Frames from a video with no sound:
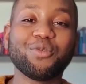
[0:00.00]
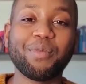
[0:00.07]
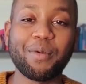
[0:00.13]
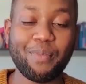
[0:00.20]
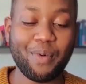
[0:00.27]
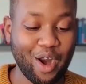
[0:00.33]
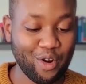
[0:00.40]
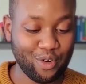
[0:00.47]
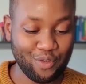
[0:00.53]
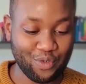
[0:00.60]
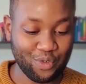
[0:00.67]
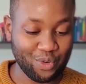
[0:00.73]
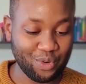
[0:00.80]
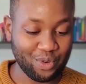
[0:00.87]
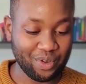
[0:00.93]
to be proud of
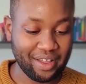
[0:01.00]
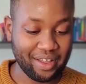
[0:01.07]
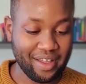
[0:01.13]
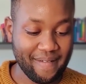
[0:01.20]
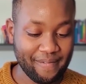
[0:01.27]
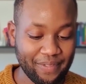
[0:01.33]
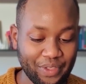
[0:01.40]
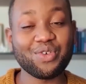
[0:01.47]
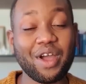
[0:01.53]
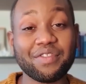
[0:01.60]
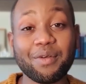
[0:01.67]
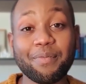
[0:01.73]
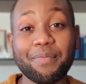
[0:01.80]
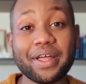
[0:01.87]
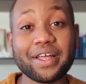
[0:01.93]
you. You
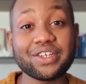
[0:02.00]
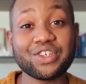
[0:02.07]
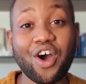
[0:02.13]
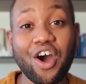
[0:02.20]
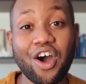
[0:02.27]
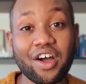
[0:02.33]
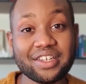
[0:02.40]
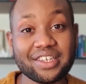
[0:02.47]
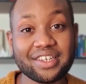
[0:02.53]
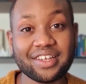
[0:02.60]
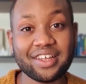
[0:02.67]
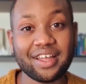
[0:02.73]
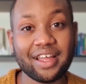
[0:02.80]
have the biggest heart,